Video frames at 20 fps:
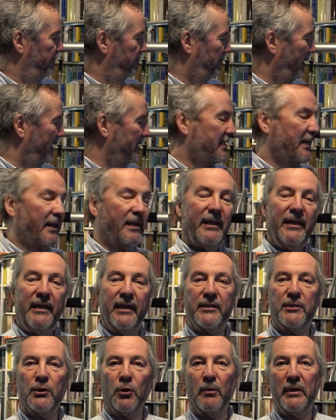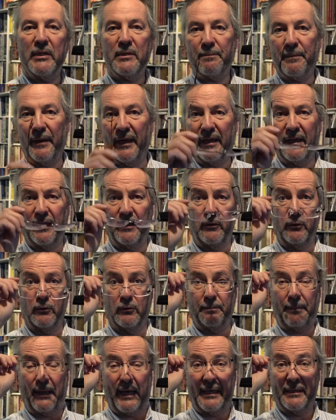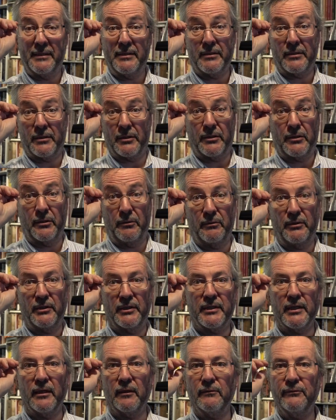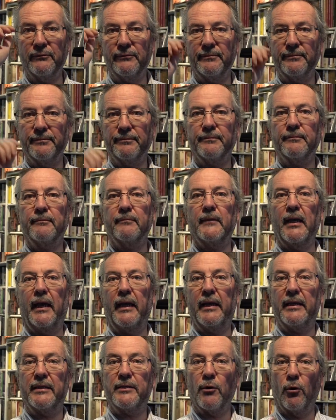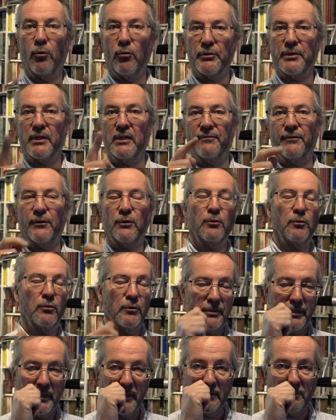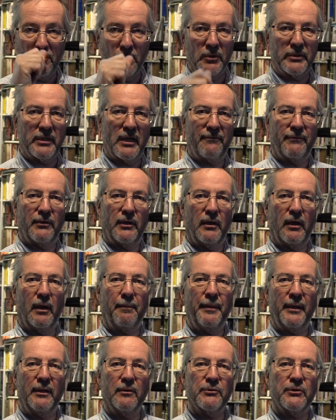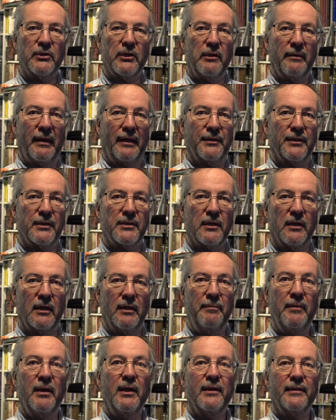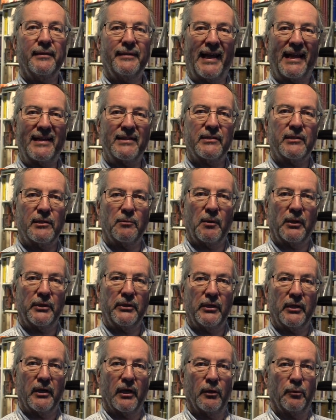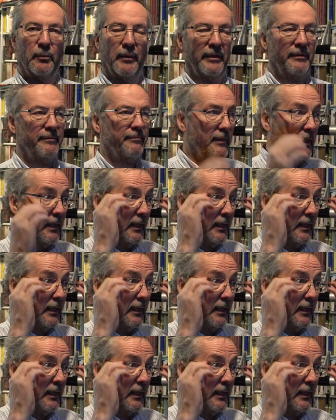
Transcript: Basically, it's always picking your pads to suit yourself. It's horses for courses. Whatever appeals to you at the time, that's the one you go with.